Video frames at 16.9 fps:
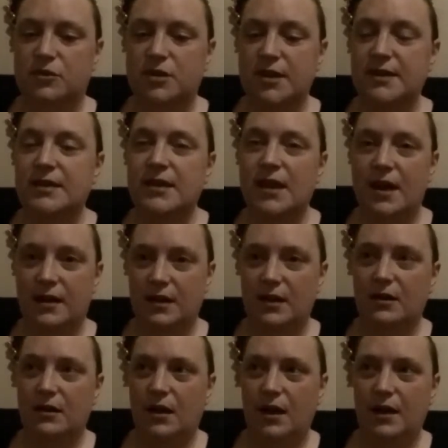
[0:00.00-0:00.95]
to get
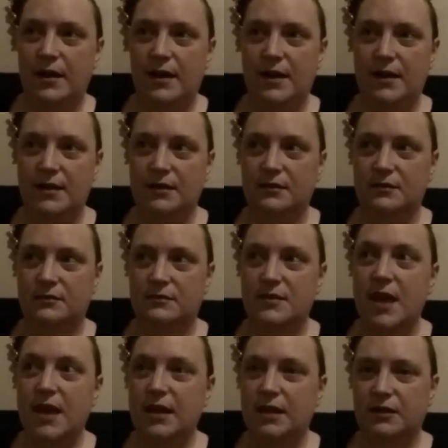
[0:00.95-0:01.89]
a
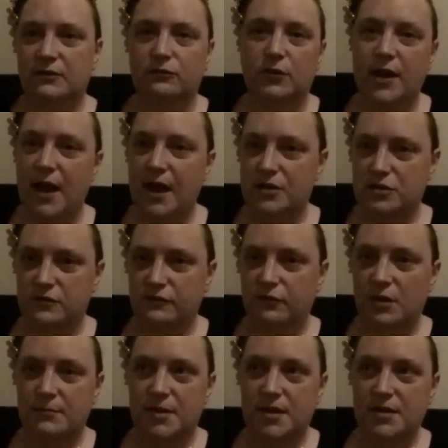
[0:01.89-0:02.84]
negative reaction
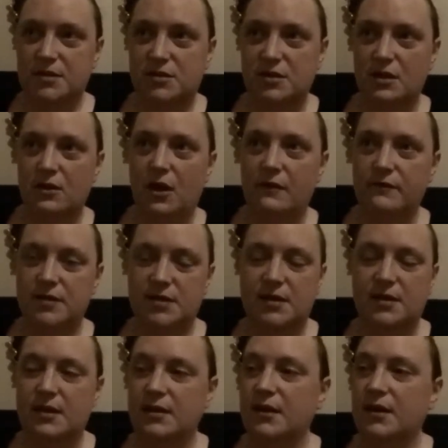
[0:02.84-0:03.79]
from me. So
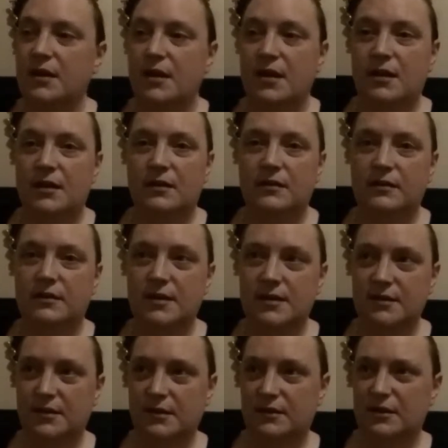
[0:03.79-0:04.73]
obviously,
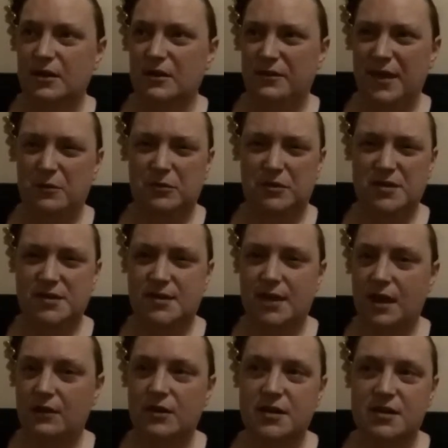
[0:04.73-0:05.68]
they were
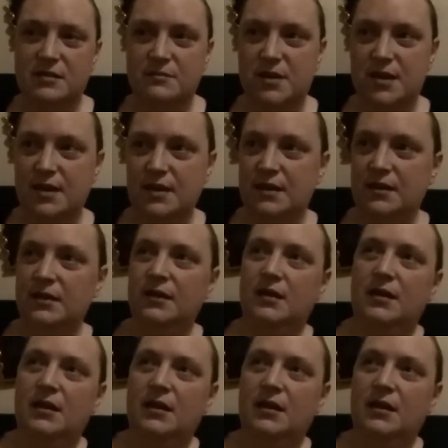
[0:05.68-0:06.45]
scary to me.